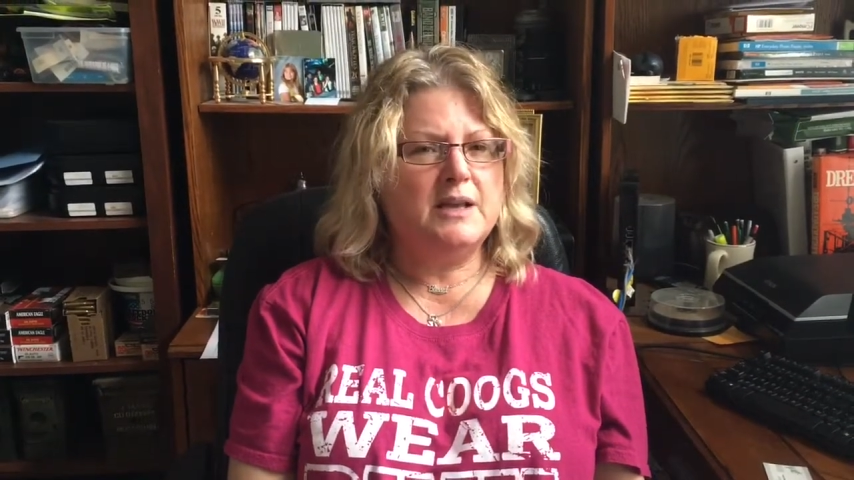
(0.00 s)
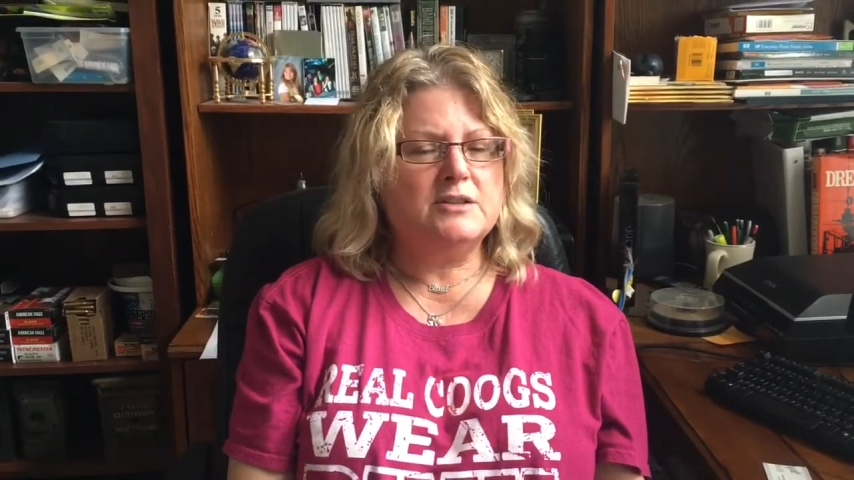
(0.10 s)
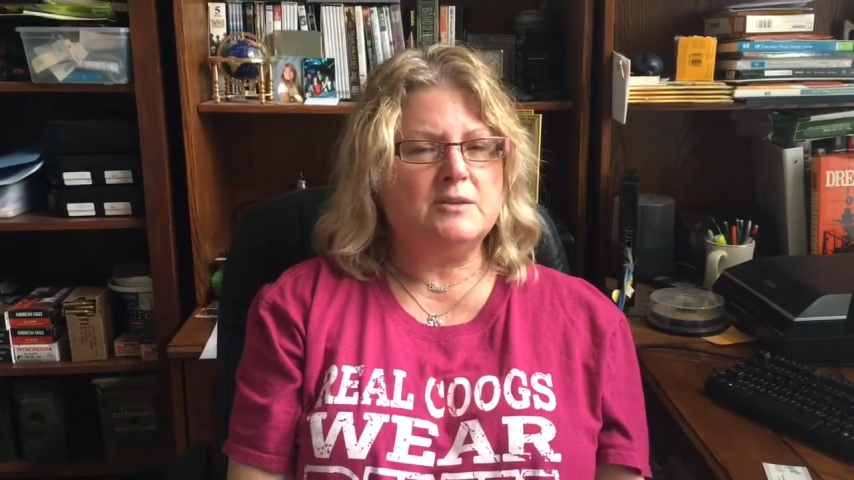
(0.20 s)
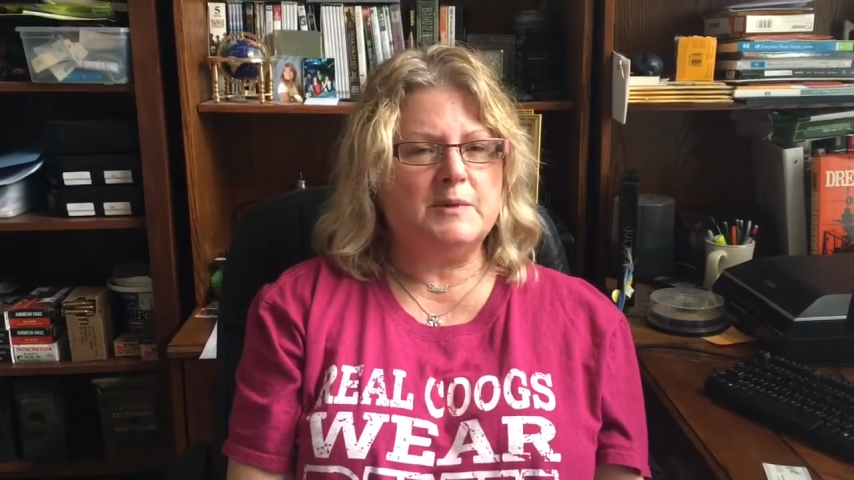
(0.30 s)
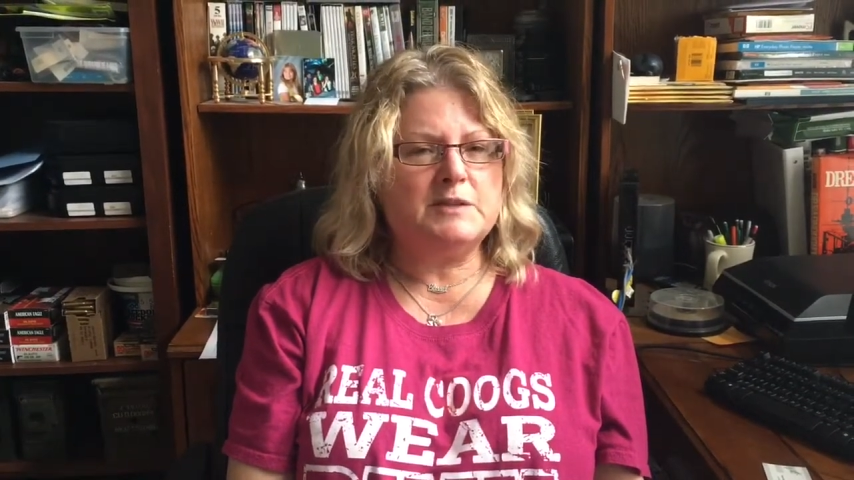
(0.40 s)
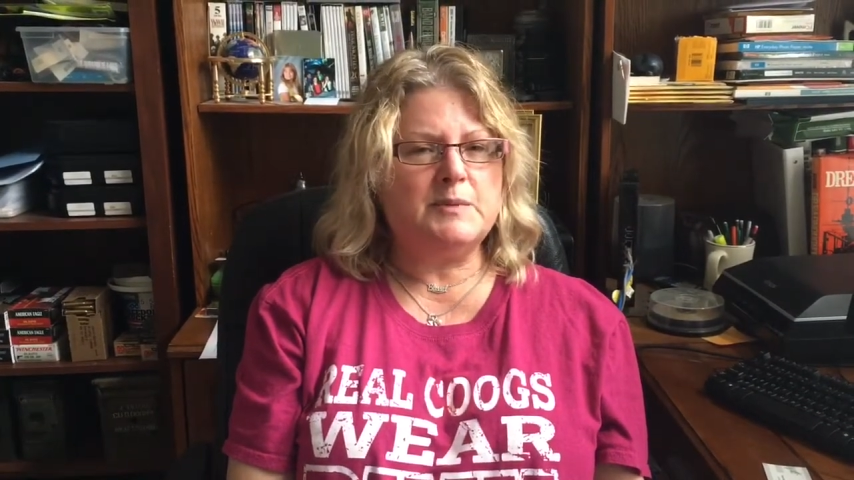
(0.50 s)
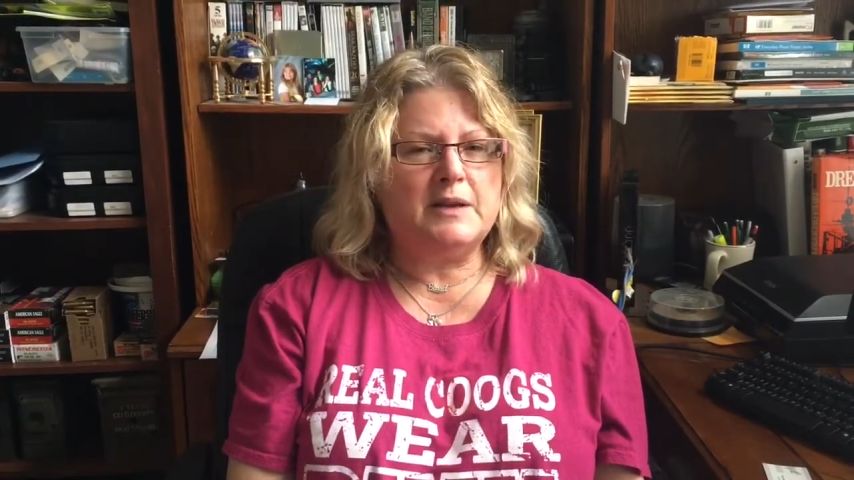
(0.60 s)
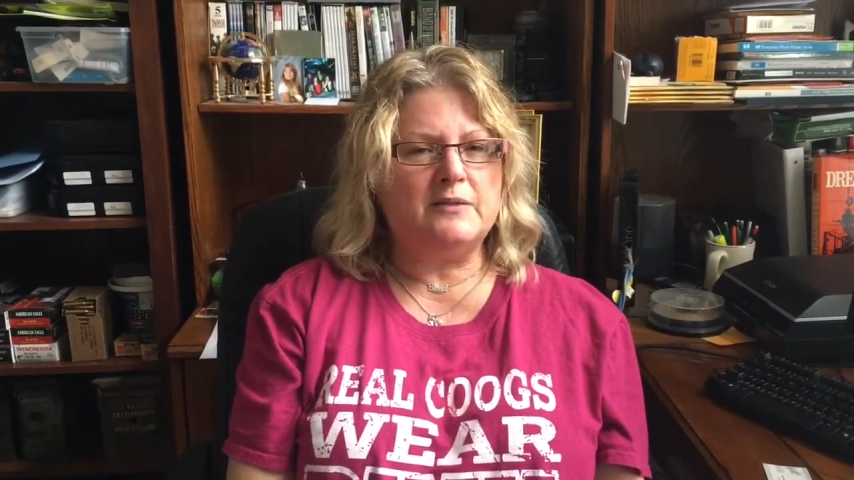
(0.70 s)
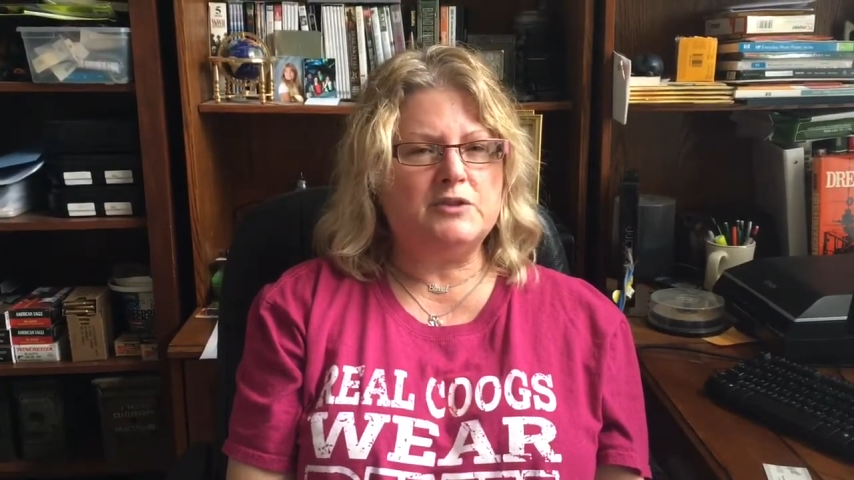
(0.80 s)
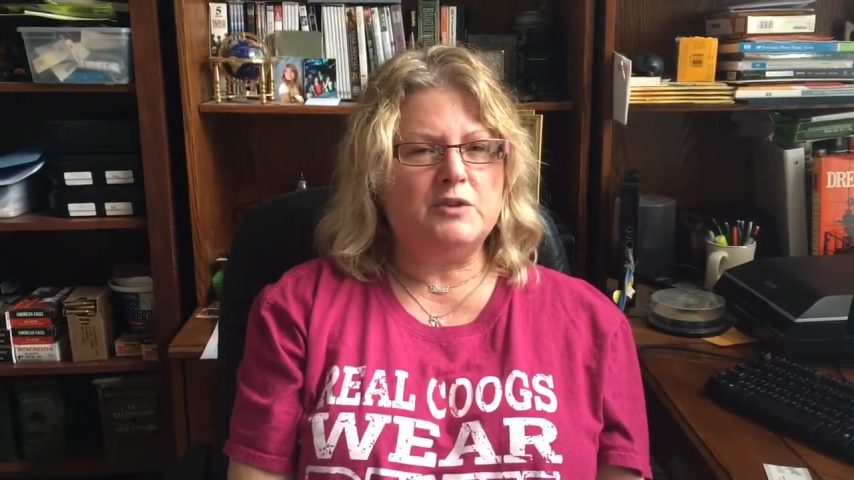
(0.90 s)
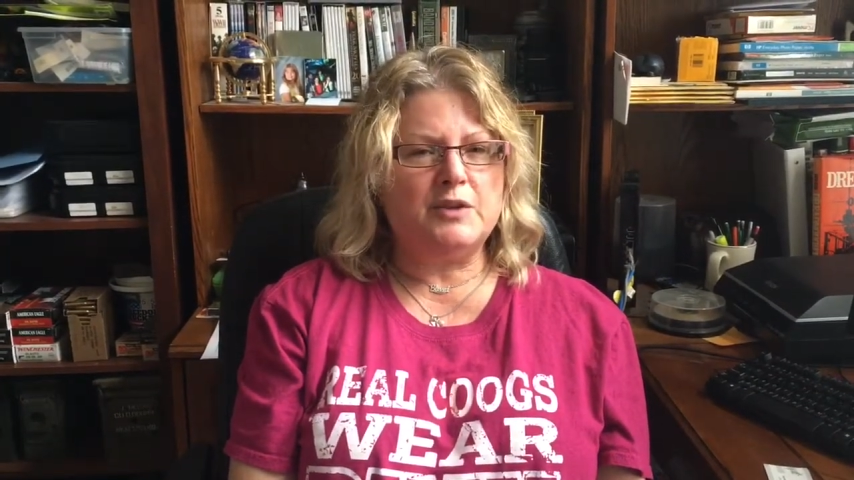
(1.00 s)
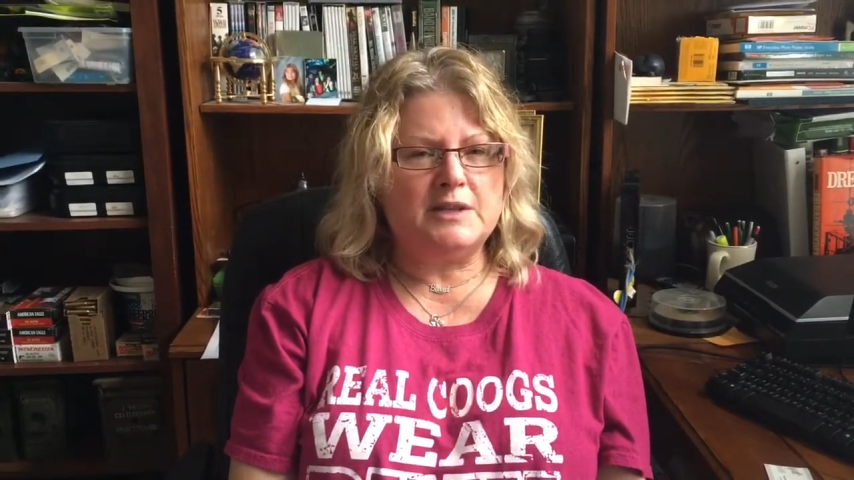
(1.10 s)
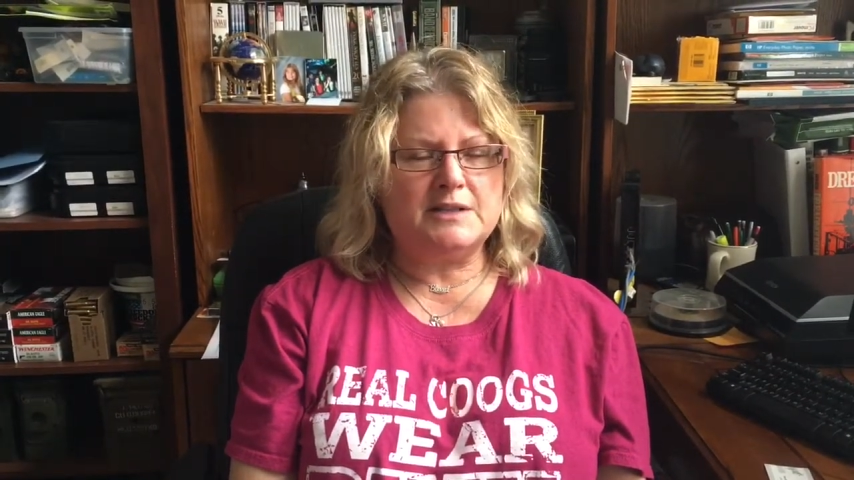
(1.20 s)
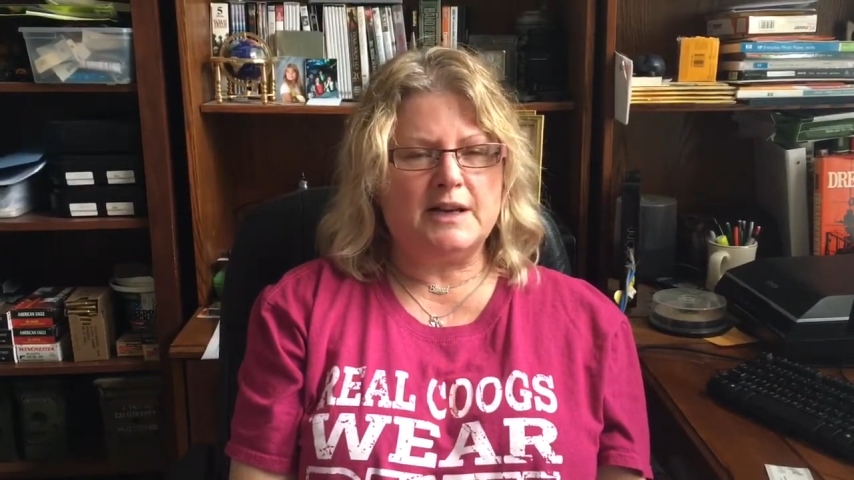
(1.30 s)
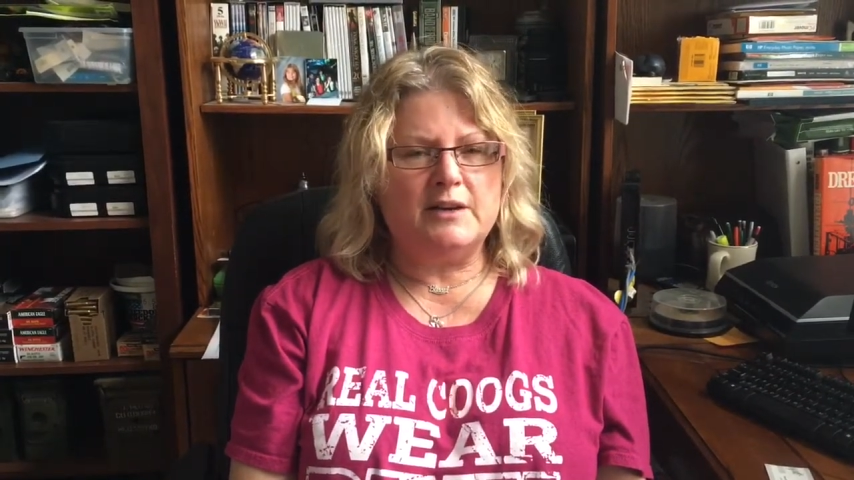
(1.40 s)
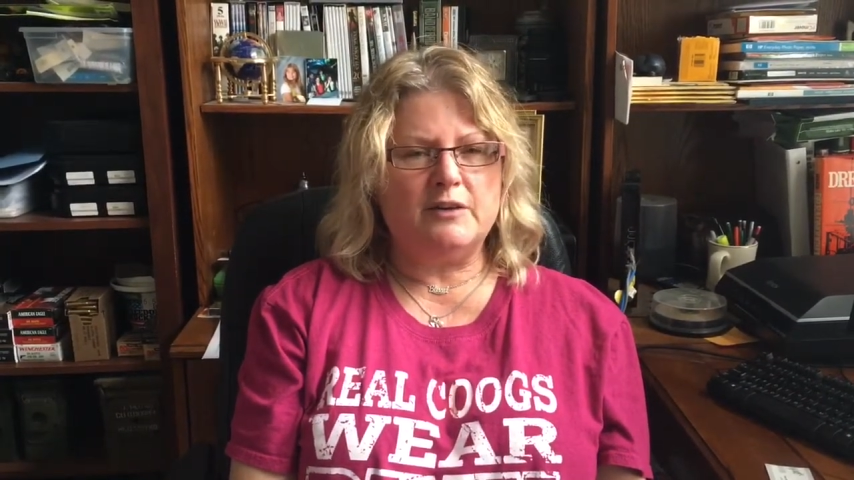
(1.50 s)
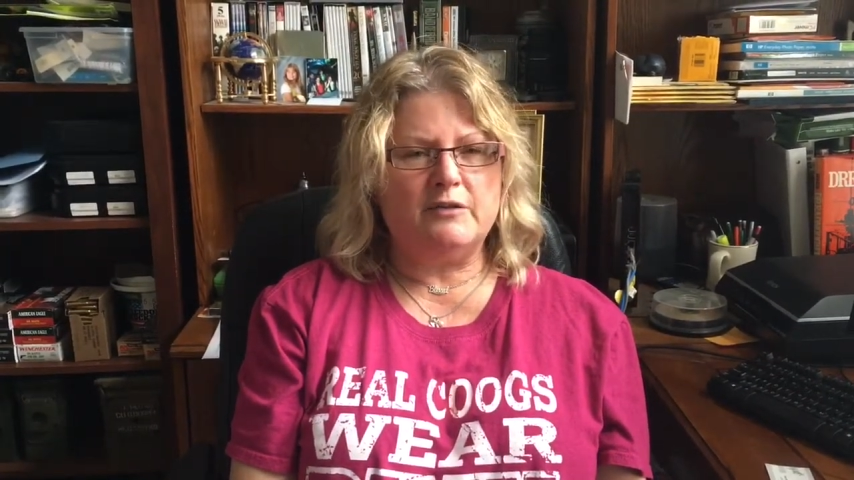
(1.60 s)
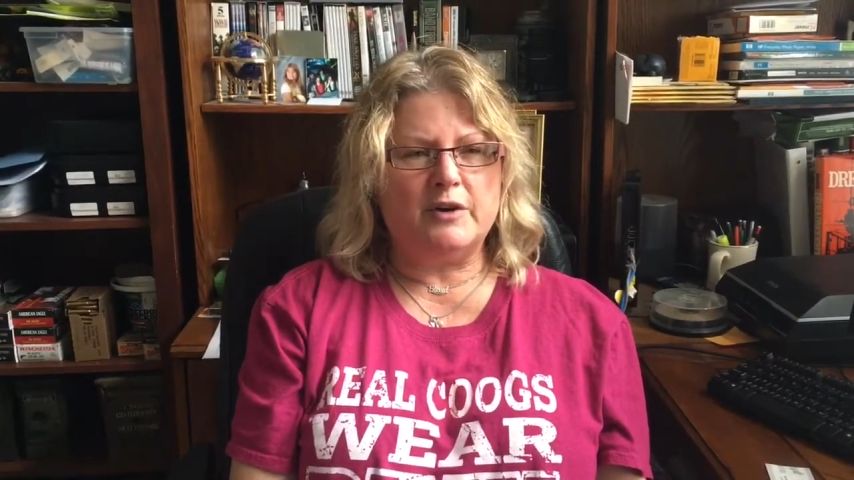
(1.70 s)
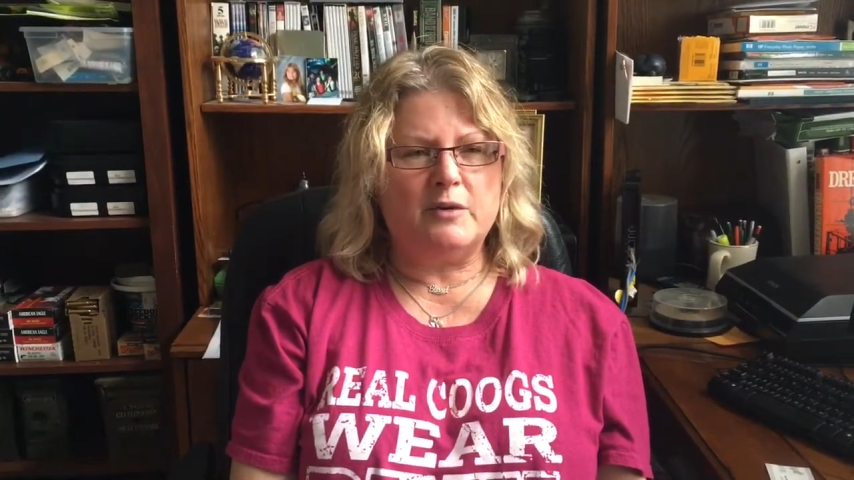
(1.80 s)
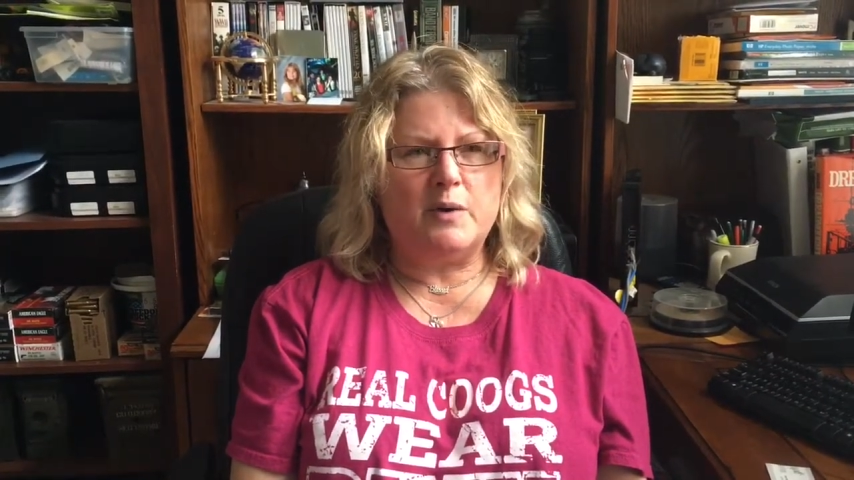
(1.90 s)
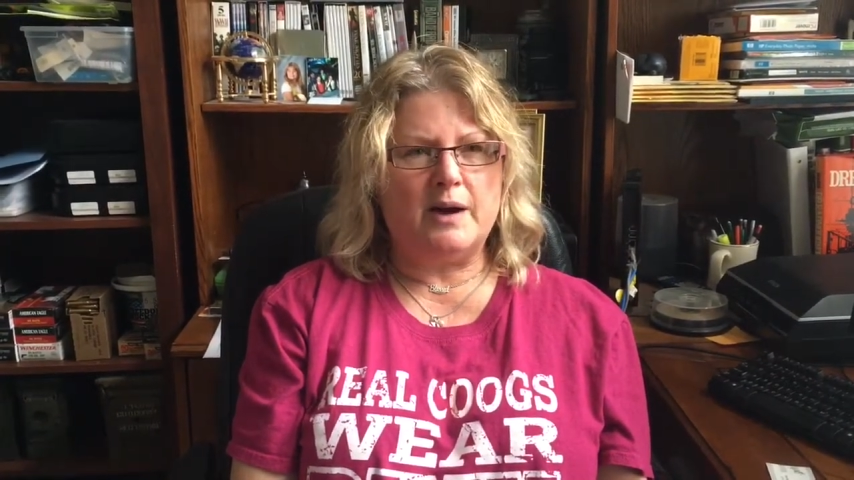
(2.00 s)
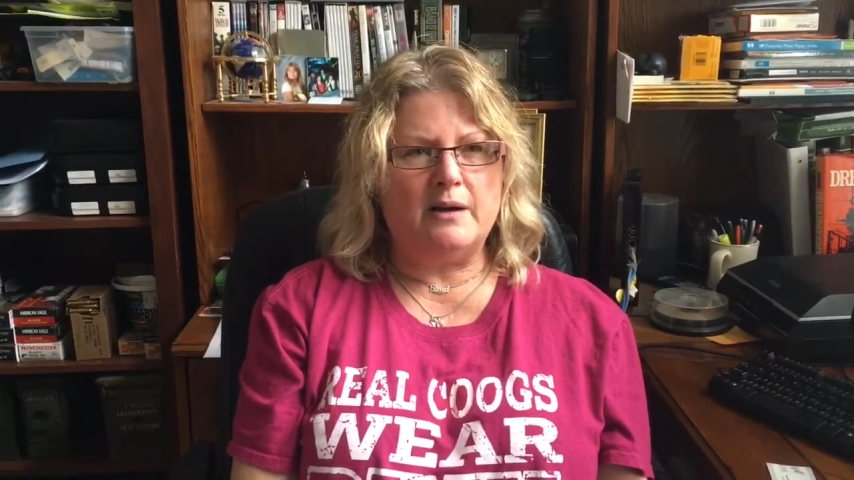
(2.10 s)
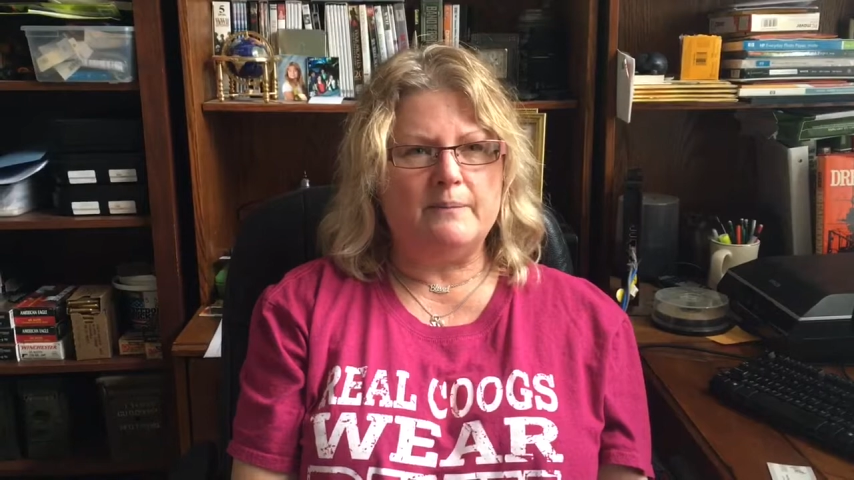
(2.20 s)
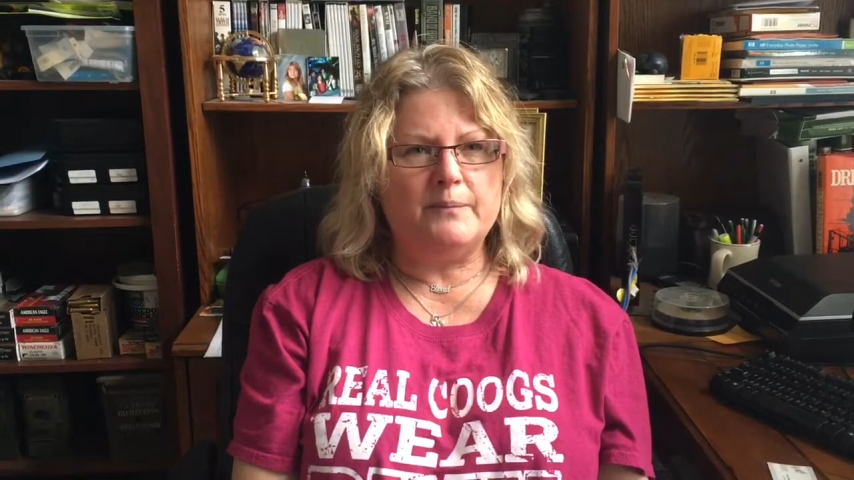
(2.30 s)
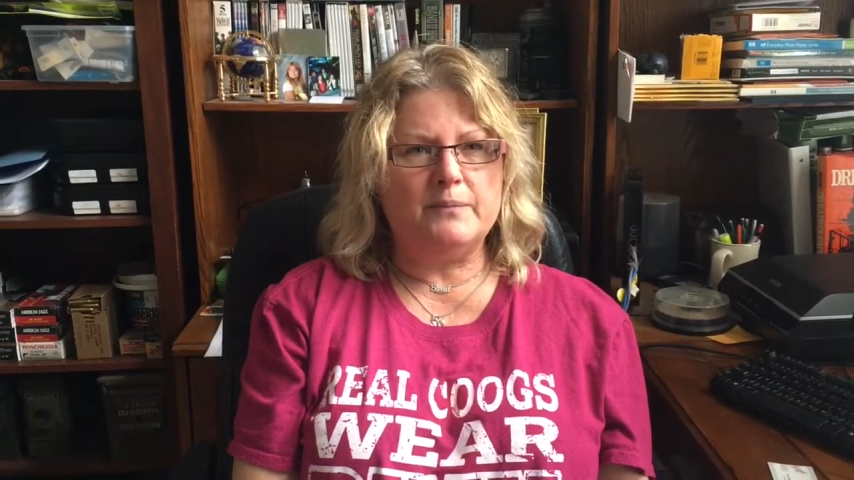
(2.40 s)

So I'm going to speak of two things that I know very well.